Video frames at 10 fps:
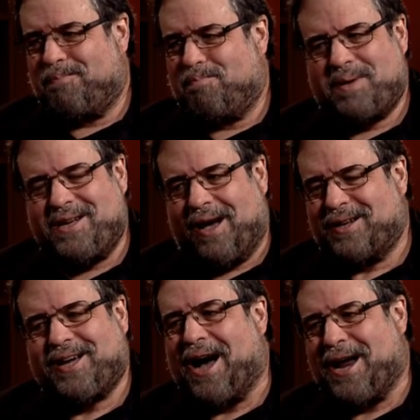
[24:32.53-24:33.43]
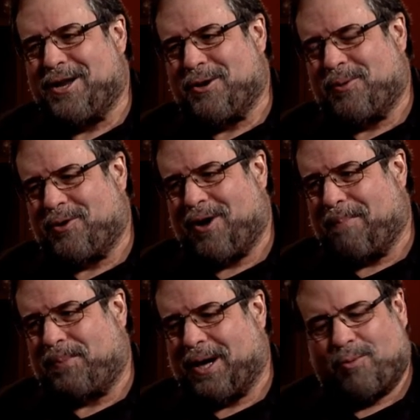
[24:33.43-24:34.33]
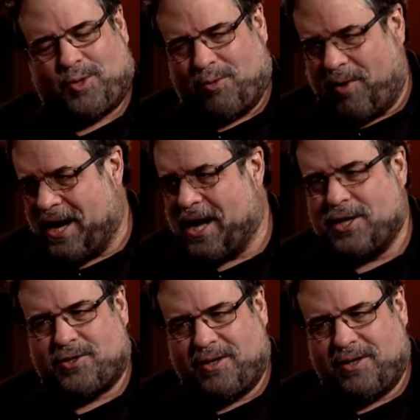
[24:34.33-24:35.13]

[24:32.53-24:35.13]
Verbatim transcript: be unkind to you when you're up there, between radiation